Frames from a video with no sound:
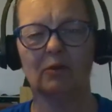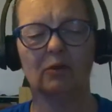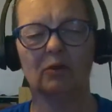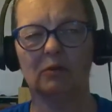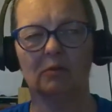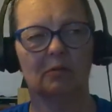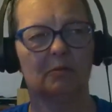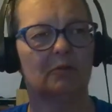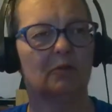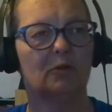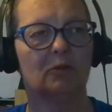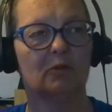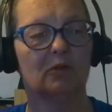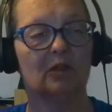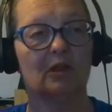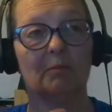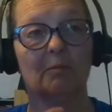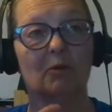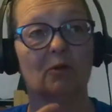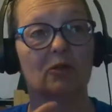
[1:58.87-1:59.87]
You can
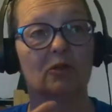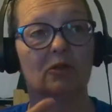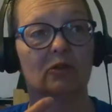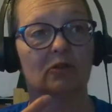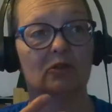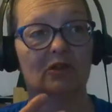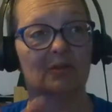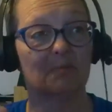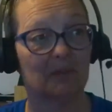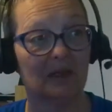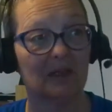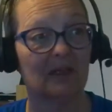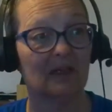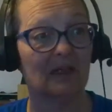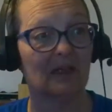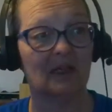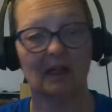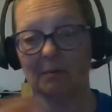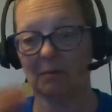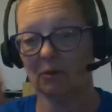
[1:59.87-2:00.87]
do emotional
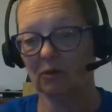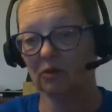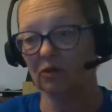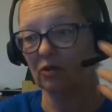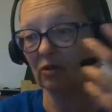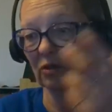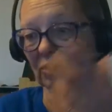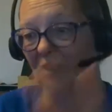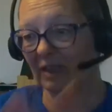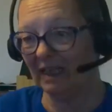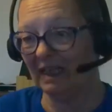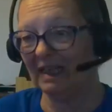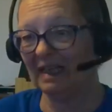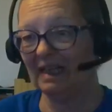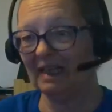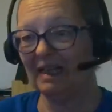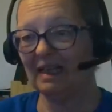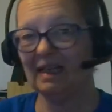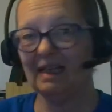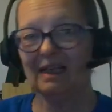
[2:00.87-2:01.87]
spending, emotional
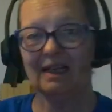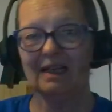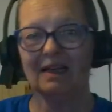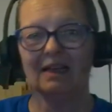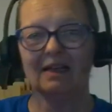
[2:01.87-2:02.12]
eating.